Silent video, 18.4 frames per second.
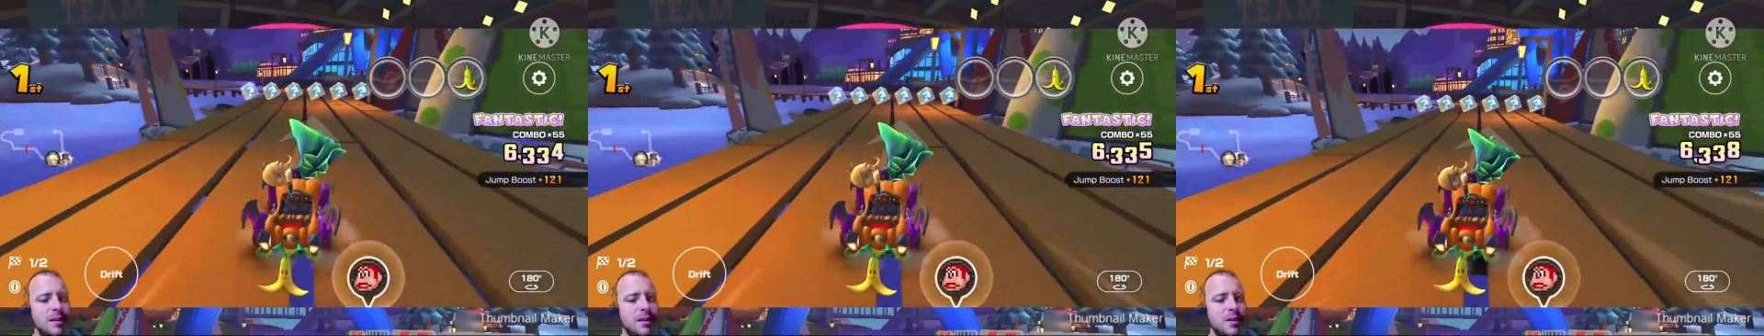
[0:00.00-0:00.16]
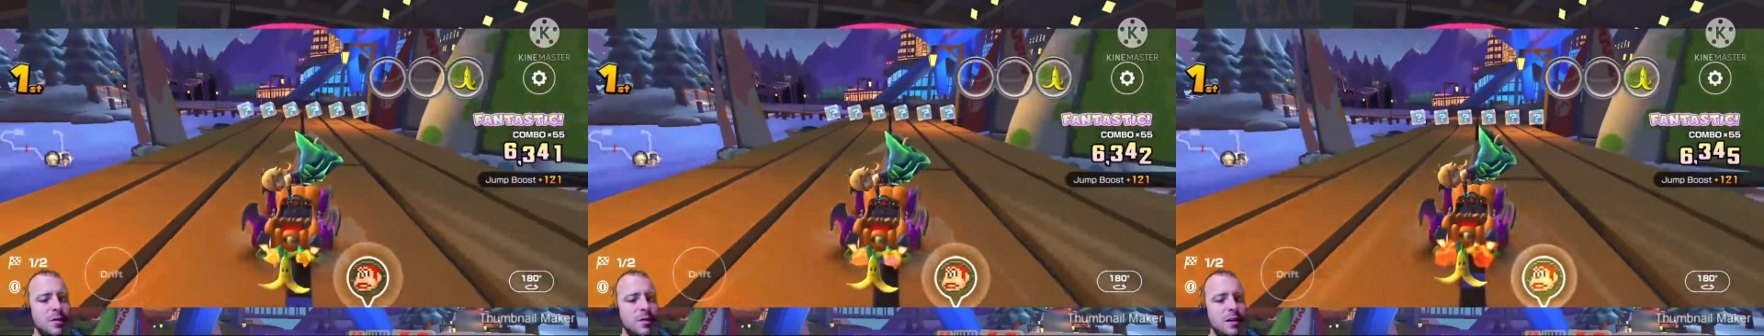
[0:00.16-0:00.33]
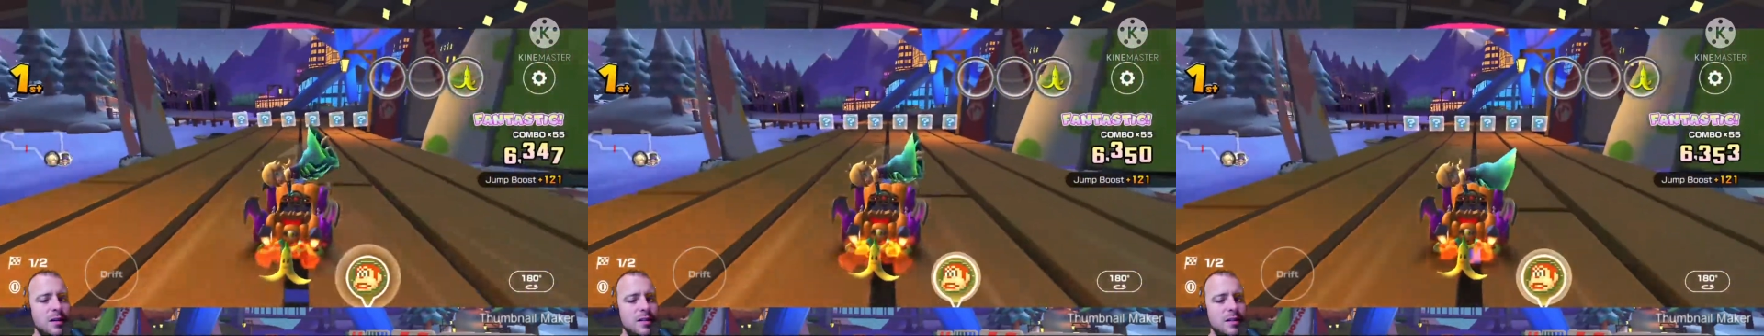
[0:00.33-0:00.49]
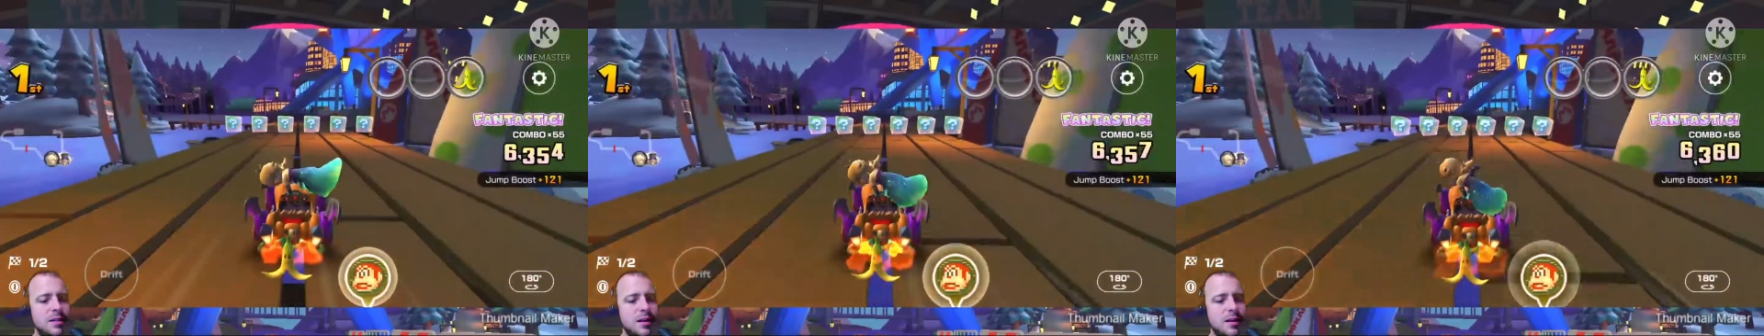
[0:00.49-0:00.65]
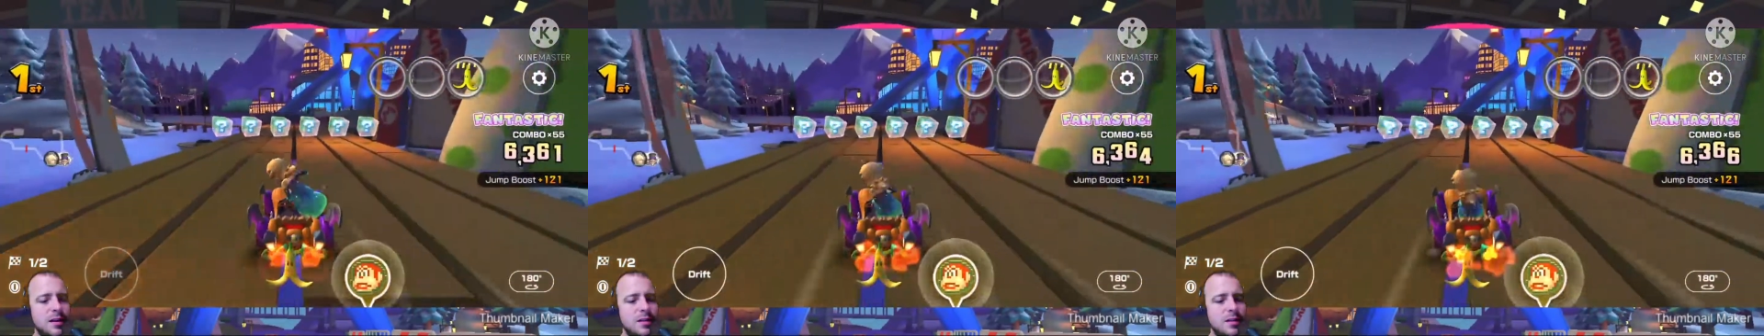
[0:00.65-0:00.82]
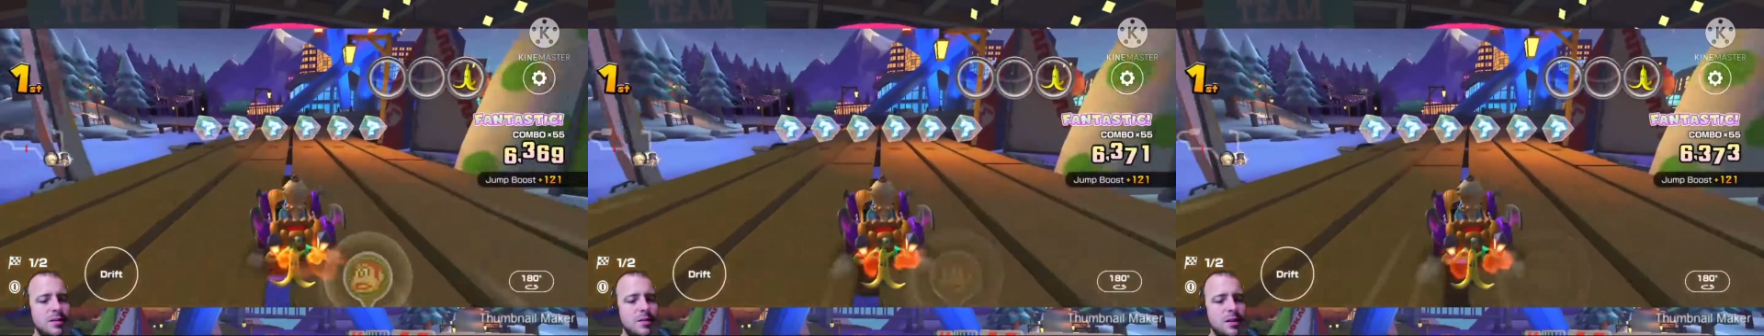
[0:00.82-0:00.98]
you want to
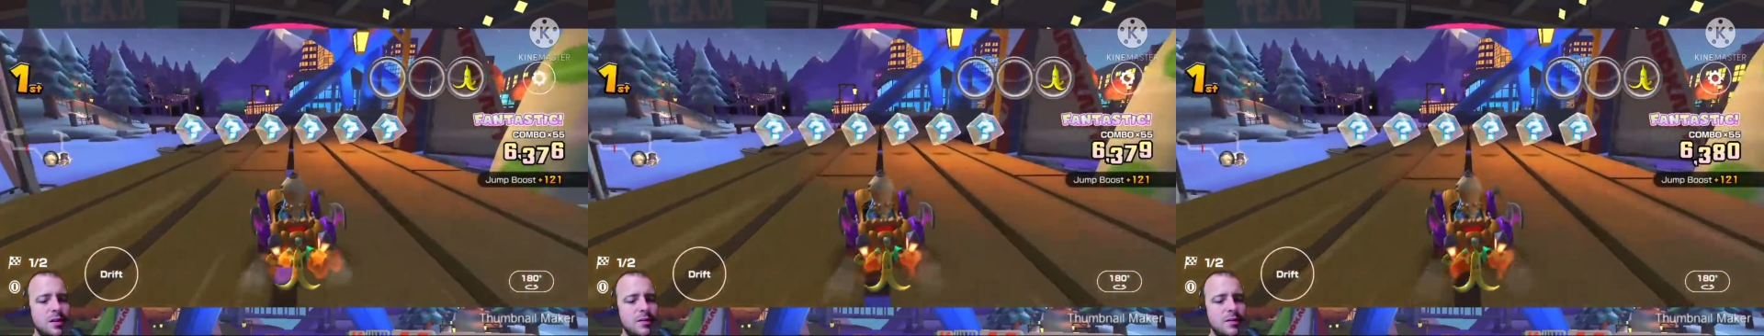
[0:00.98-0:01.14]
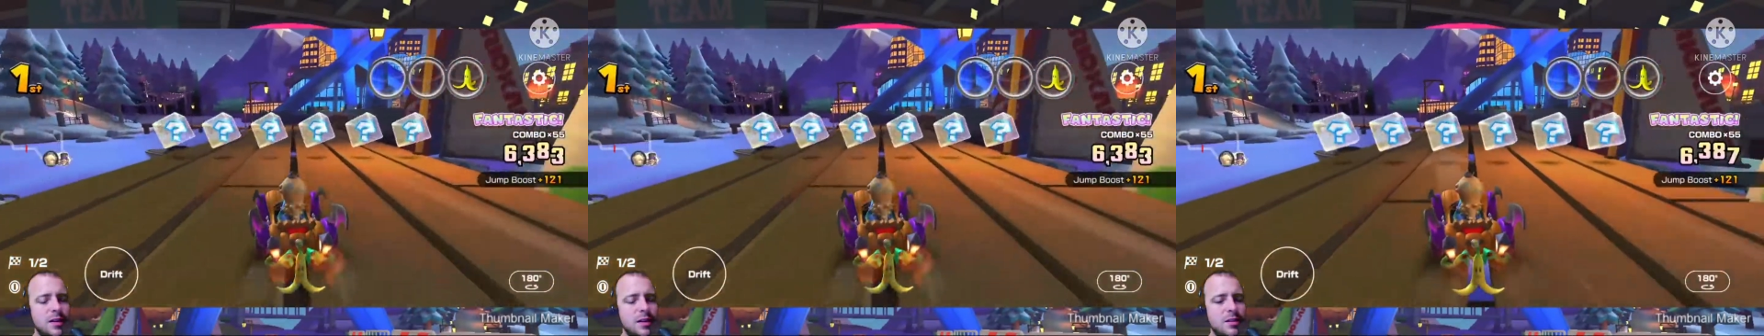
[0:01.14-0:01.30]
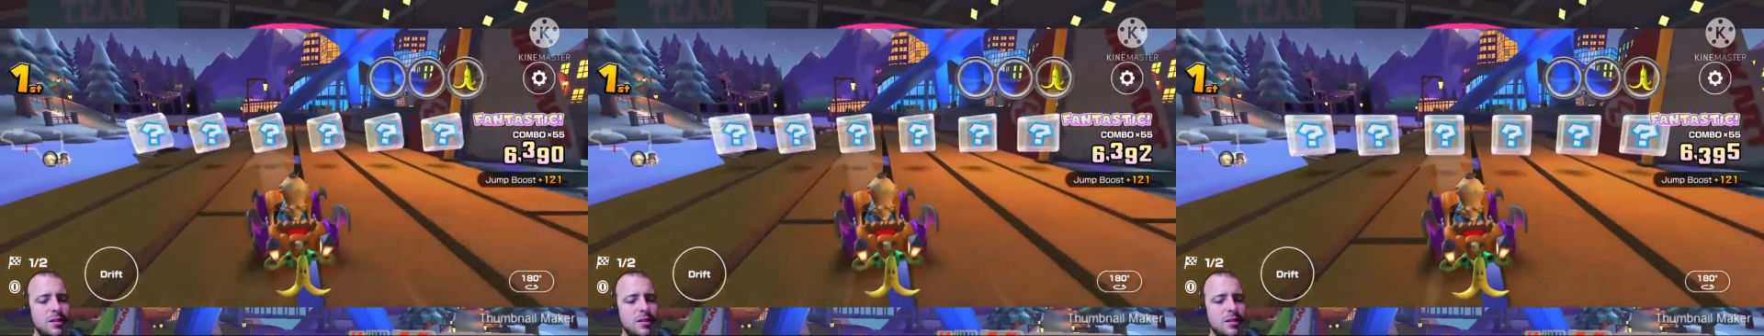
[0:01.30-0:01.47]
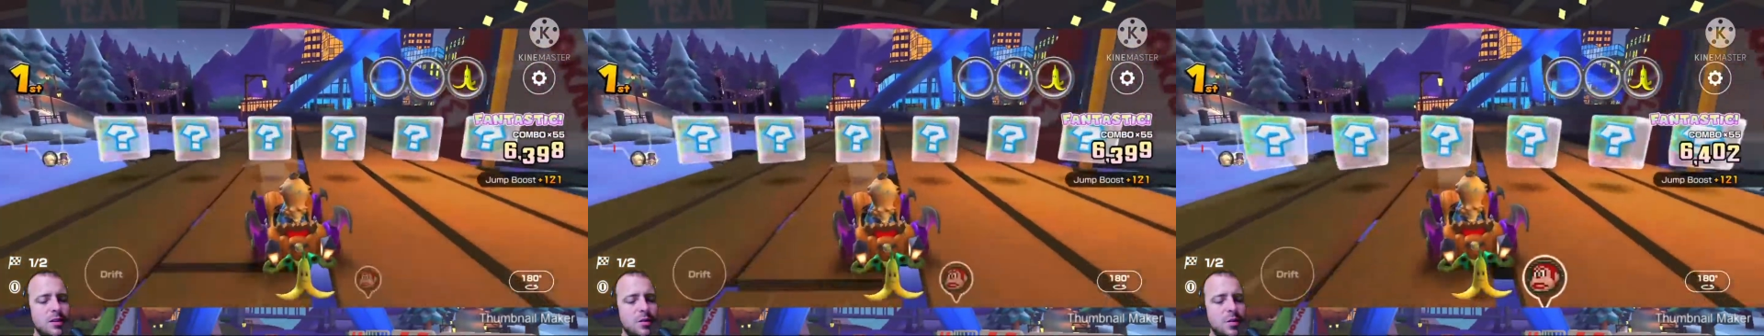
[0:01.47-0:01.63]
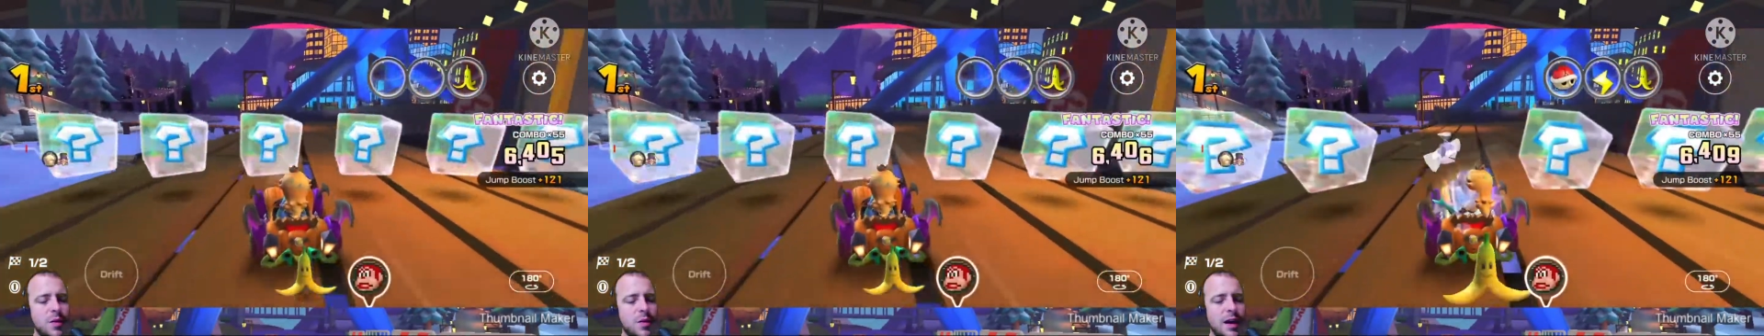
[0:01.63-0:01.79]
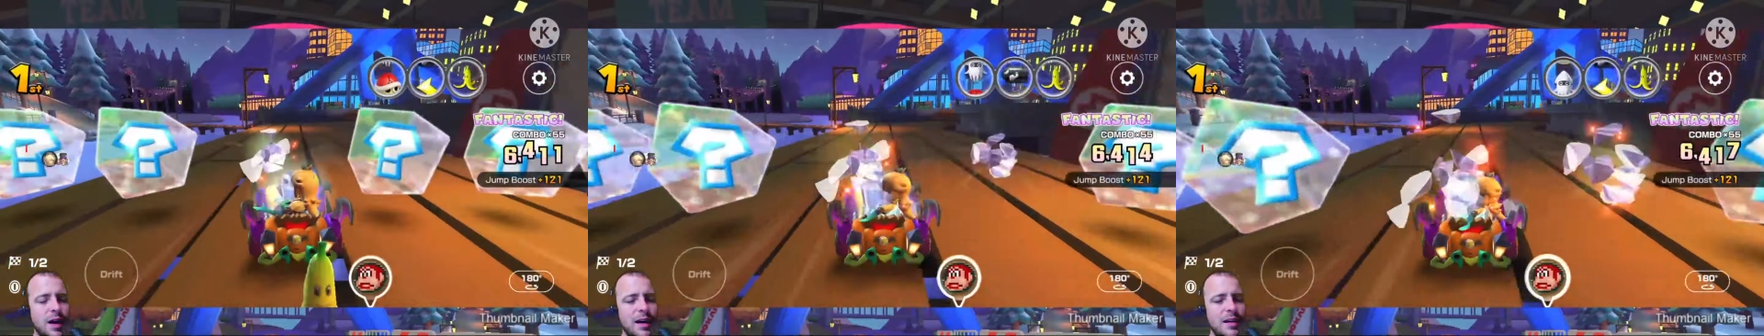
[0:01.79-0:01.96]
start drifting to the
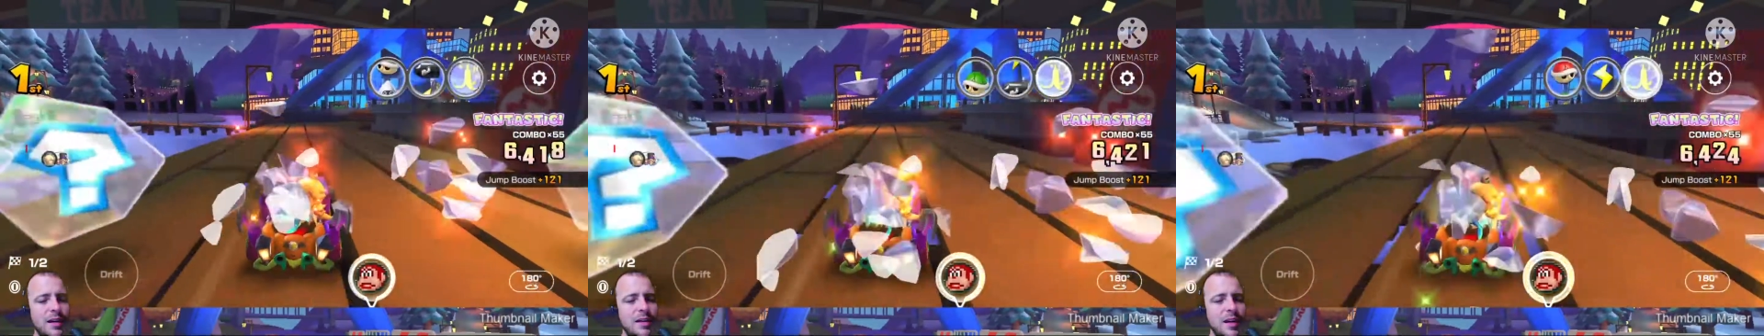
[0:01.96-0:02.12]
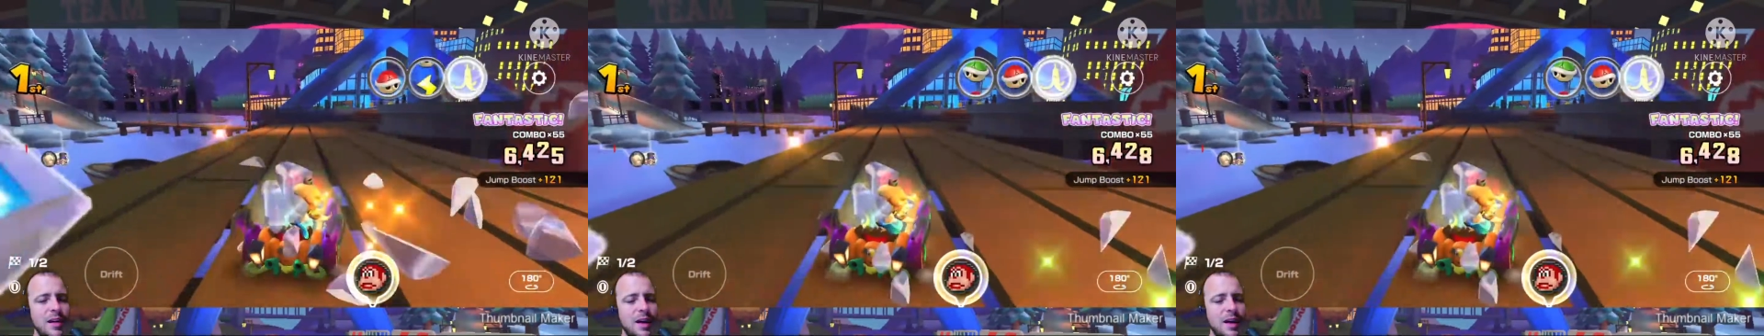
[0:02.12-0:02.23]
right